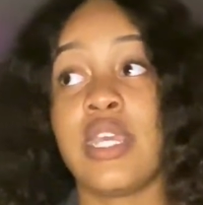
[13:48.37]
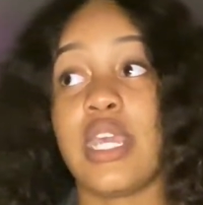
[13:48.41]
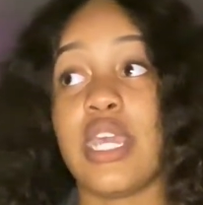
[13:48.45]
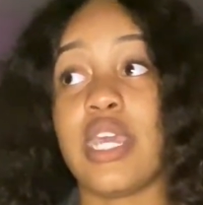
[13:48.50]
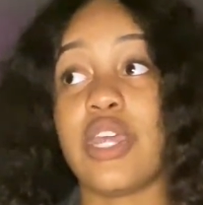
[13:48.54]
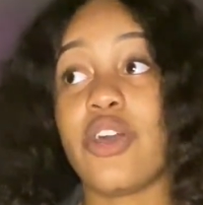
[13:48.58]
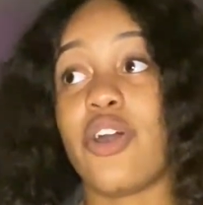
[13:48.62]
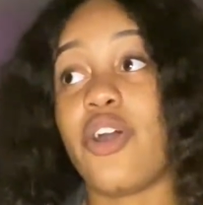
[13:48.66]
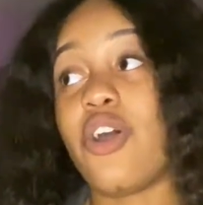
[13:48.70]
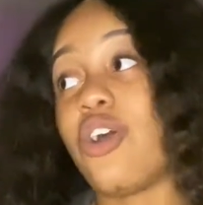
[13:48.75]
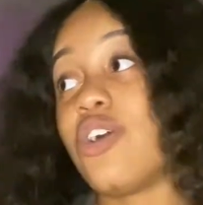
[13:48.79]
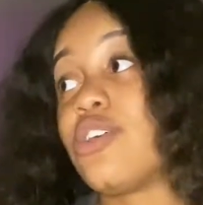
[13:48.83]

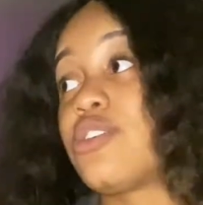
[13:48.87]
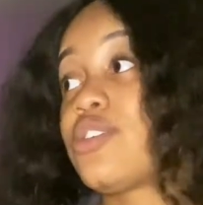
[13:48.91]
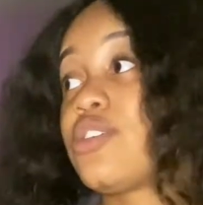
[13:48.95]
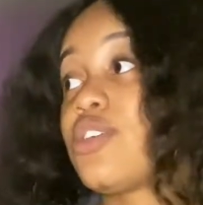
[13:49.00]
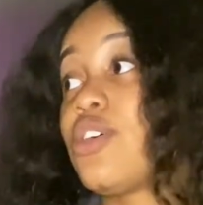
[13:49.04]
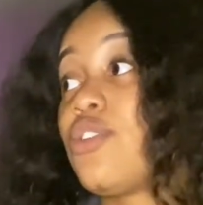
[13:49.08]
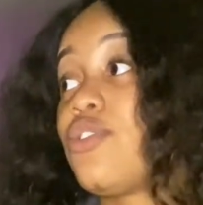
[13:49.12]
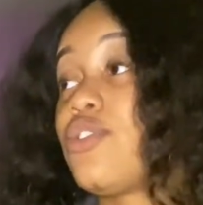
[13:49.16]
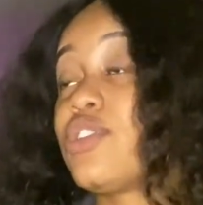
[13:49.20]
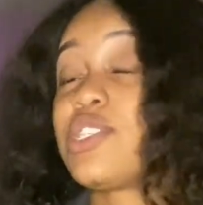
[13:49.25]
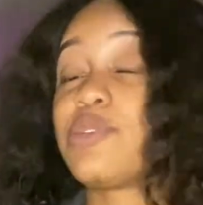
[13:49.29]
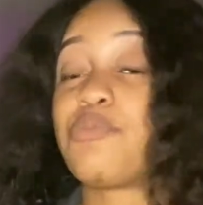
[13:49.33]
and
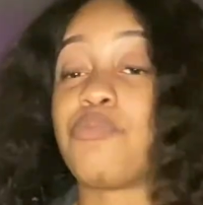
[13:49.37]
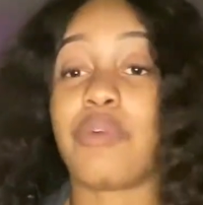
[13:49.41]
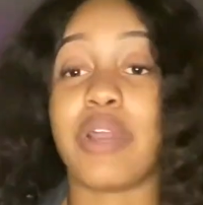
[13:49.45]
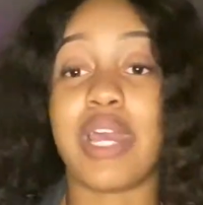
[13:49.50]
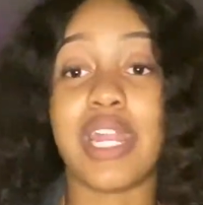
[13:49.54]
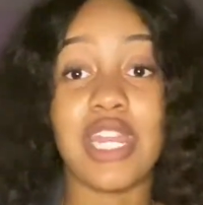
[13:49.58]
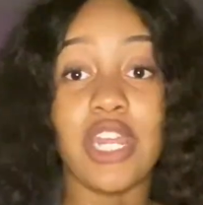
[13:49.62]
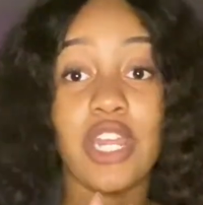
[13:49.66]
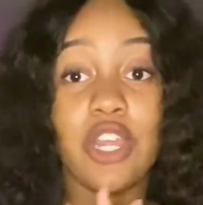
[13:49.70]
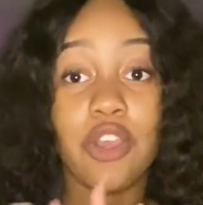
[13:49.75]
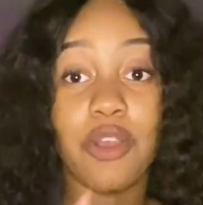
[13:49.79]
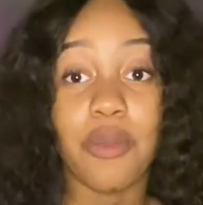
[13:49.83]
also
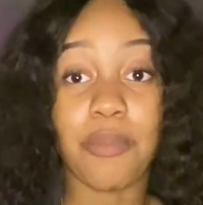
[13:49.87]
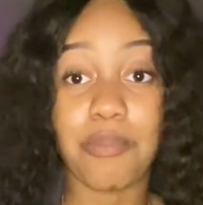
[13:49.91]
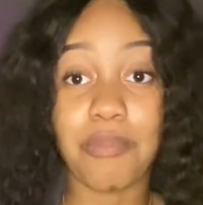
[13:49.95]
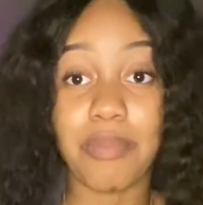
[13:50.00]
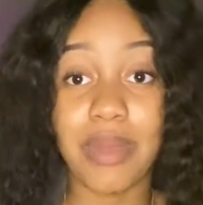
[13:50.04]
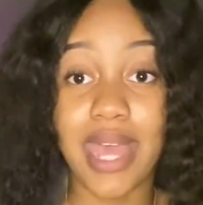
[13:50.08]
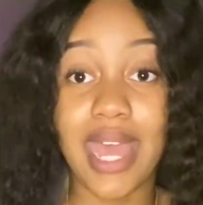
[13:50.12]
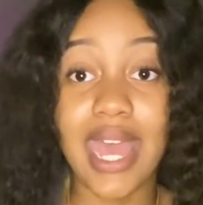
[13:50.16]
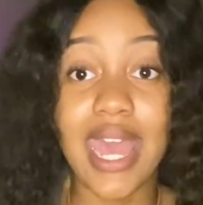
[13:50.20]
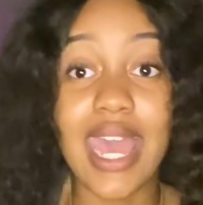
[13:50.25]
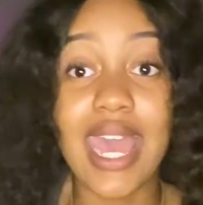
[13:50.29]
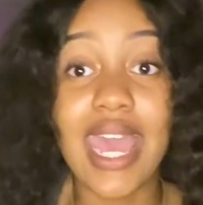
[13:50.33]
spreading your
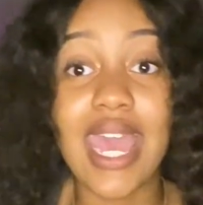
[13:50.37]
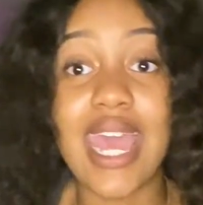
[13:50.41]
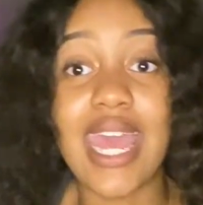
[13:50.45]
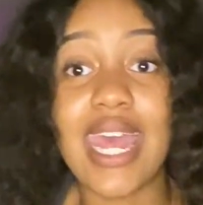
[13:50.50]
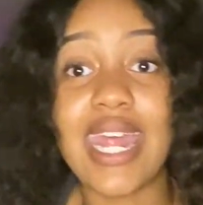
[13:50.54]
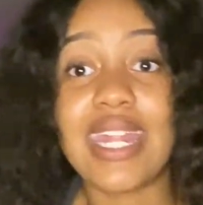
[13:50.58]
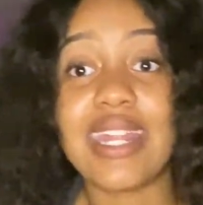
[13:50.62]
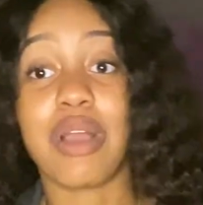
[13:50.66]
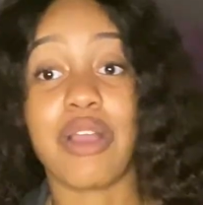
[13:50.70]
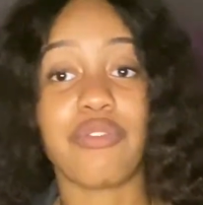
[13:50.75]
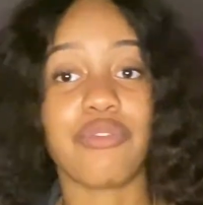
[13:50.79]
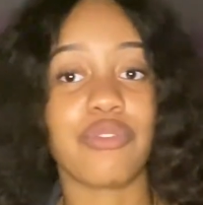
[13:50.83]

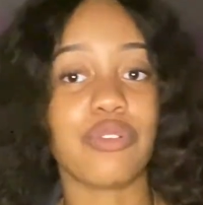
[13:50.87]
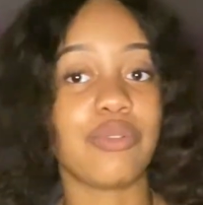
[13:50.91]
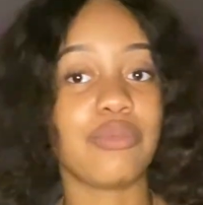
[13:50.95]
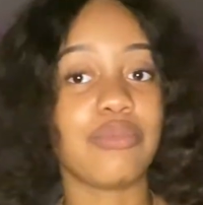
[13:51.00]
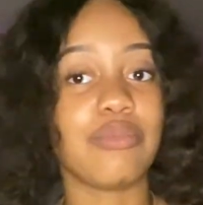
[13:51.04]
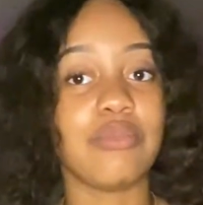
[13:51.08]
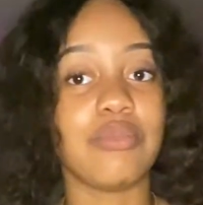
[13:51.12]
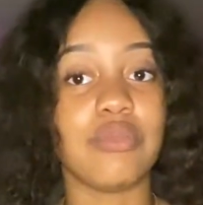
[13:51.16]
bed. My room,